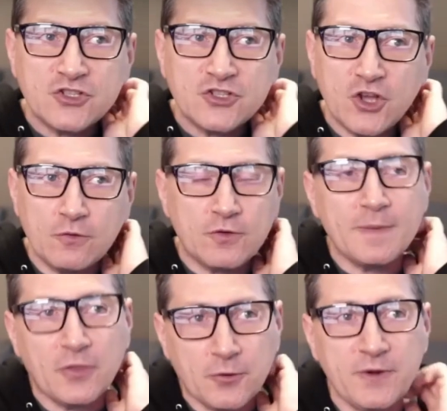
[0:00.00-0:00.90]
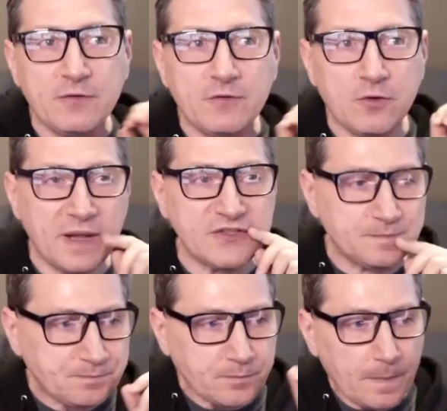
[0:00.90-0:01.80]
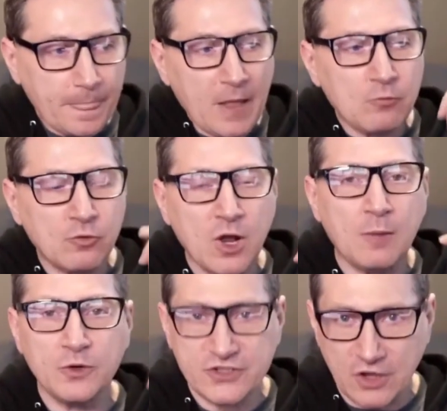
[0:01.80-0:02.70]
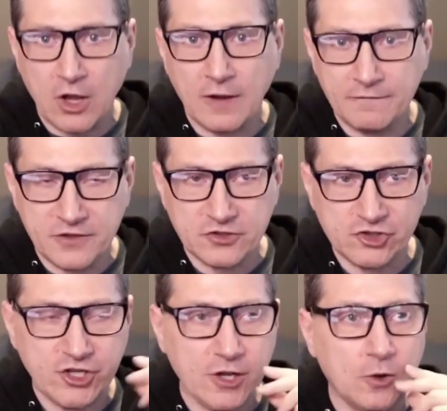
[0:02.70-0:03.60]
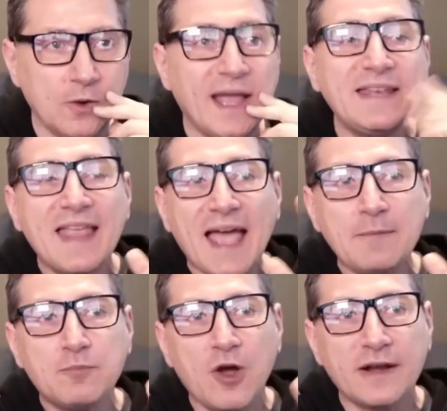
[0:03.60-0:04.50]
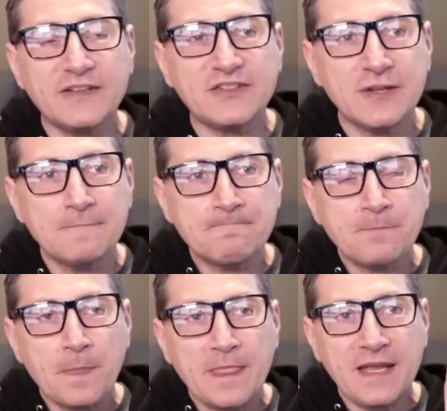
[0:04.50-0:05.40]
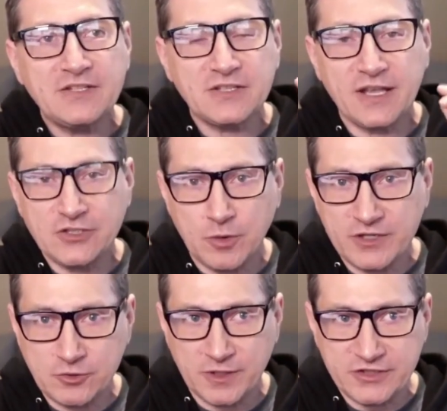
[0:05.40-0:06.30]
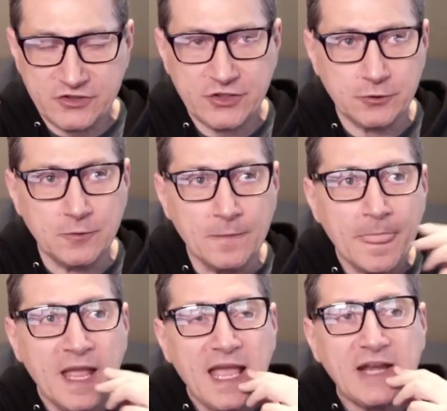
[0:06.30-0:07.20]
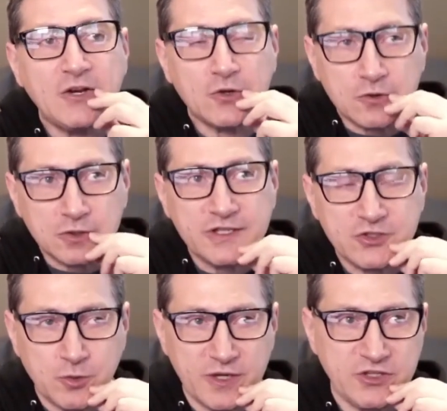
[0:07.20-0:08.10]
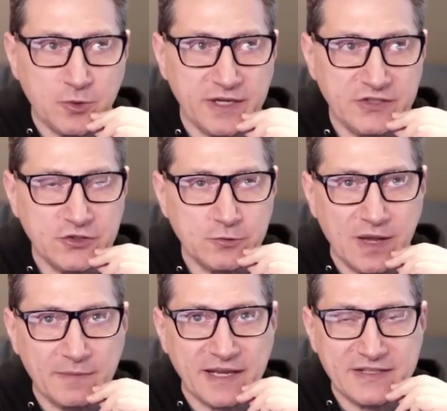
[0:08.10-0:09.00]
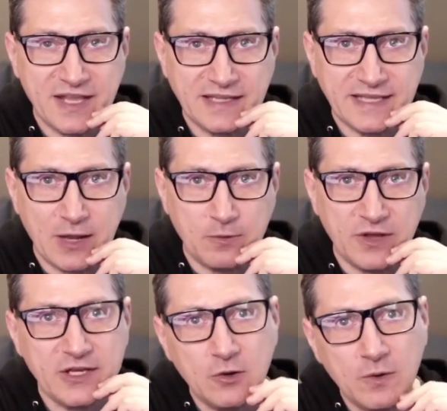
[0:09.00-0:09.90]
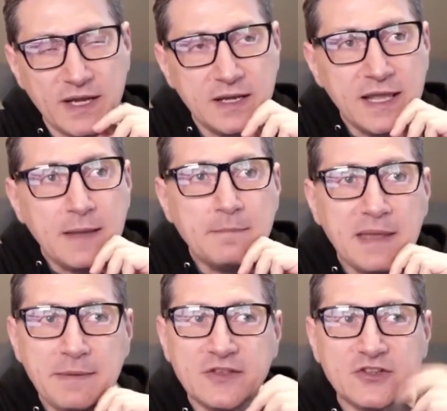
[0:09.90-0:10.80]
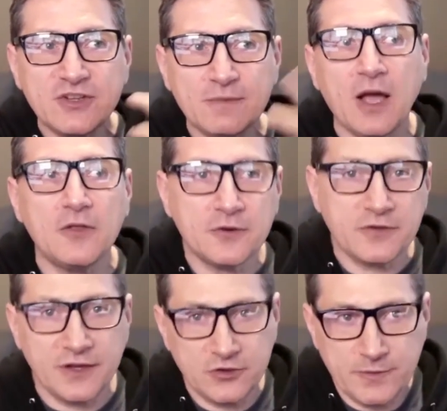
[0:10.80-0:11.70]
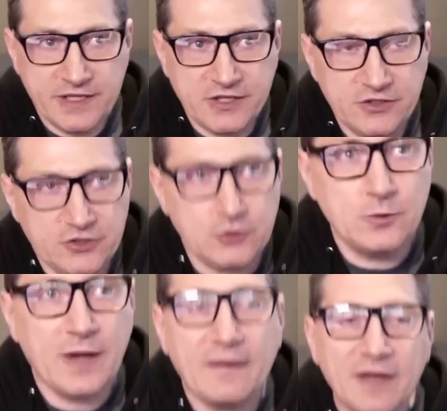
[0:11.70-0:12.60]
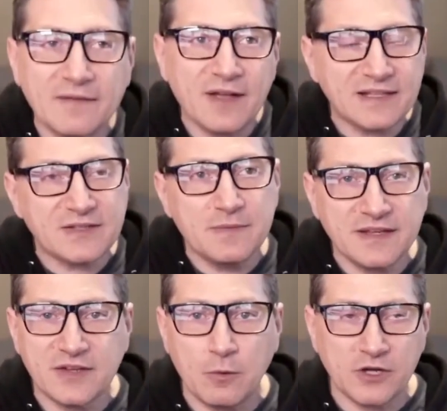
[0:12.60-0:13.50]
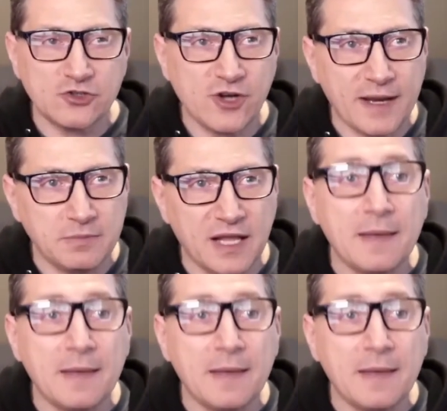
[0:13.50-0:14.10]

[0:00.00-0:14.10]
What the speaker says: So for about 3 or 4 months, Rob was off the show. And that brought us into like 2022. And in early 2022, Rob and I sat down. We thought, you know what? Maybe there's some other things we can do. I've got some things I want to try and blah.